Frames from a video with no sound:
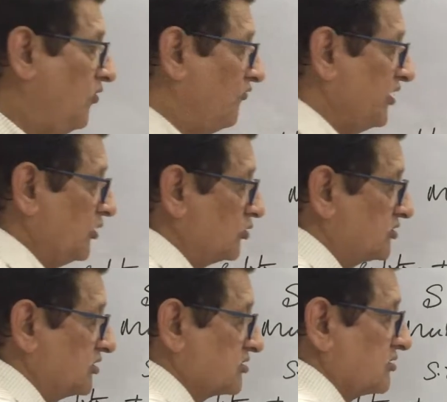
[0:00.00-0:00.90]
We know
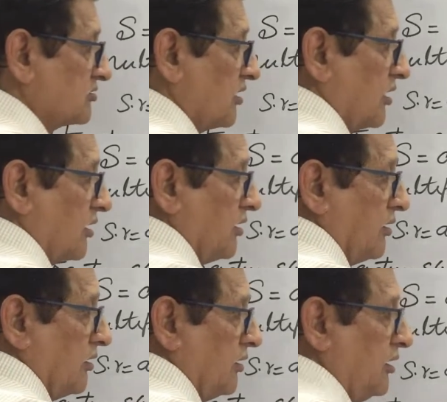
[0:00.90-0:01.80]
this is
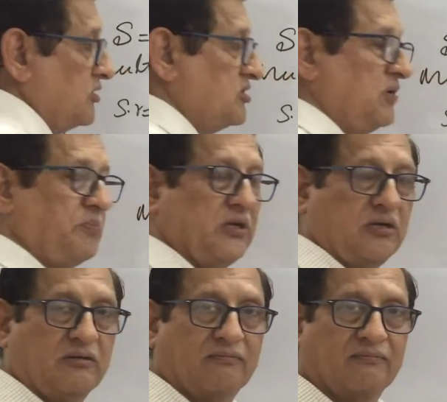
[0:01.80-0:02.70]

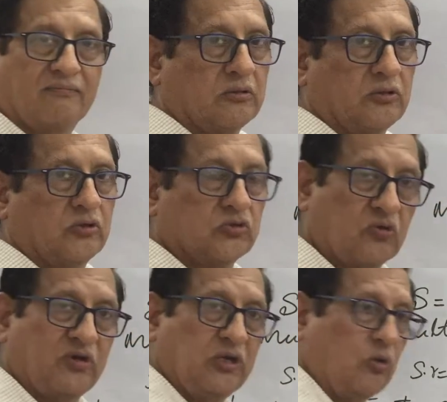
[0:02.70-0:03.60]
AGP. So we